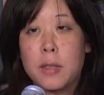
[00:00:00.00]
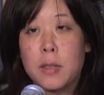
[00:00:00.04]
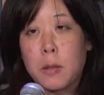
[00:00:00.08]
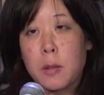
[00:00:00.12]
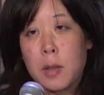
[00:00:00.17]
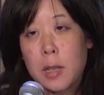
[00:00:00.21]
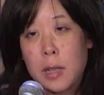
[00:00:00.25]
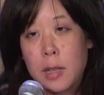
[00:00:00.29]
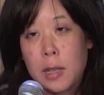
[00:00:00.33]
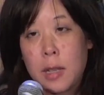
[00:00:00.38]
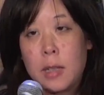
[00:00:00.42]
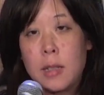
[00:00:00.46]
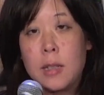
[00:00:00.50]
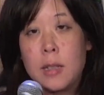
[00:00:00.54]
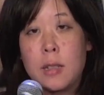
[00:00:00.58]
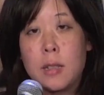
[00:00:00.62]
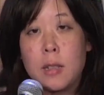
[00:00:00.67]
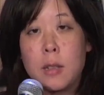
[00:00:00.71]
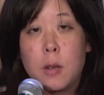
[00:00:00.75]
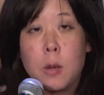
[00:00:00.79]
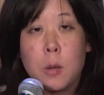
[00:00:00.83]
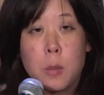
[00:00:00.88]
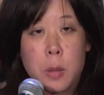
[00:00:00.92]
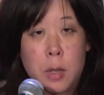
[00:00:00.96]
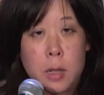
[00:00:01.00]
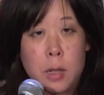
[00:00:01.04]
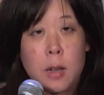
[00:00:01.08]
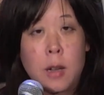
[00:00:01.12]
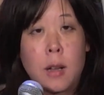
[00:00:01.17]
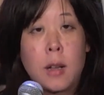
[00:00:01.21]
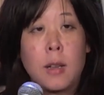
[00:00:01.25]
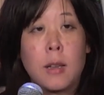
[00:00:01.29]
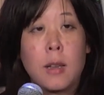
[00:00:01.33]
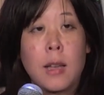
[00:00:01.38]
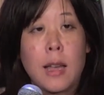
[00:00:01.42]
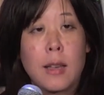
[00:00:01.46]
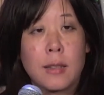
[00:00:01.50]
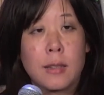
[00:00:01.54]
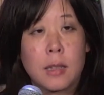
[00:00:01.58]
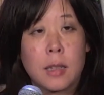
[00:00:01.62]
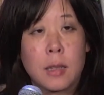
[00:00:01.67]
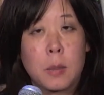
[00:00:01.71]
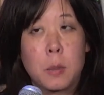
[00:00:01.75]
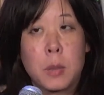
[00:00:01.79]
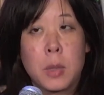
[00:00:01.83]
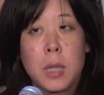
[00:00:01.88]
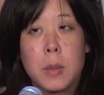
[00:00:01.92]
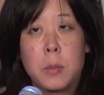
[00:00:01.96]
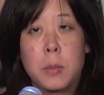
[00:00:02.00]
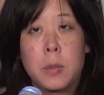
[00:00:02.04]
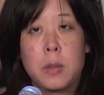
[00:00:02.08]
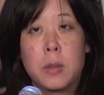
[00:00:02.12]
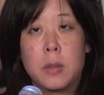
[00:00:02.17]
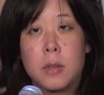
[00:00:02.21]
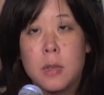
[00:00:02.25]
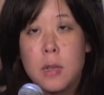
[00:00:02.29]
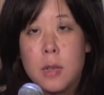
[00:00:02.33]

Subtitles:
So I did an open call asking people,